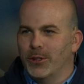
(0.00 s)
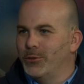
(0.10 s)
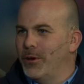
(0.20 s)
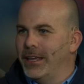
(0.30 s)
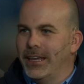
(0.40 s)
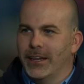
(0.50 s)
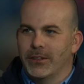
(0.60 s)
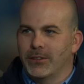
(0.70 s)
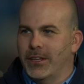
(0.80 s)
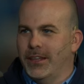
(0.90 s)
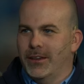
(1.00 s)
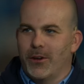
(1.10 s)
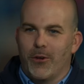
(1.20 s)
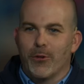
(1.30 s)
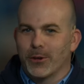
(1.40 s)
to 20 years, I think
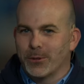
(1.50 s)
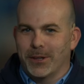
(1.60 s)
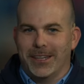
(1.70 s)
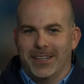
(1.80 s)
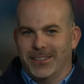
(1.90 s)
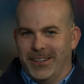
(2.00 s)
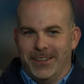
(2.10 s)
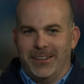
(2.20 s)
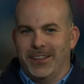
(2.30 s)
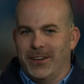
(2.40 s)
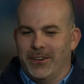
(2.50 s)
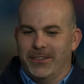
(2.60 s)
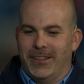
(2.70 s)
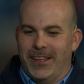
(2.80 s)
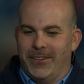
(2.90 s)
uh, over 20 years. I don't, you
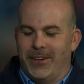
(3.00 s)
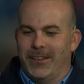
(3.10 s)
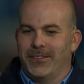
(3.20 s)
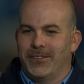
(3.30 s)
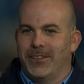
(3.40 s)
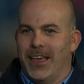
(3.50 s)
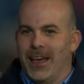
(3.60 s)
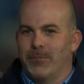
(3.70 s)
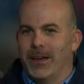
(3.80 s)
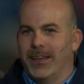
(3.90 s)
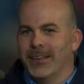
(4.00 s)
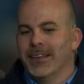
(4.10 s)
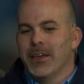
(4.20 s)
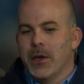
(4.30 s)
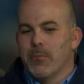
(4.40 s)
know, if I add my
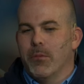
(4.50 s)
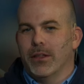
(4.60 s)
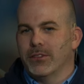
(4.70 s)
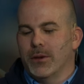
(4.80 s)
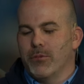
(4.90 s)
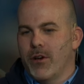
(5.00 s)
months up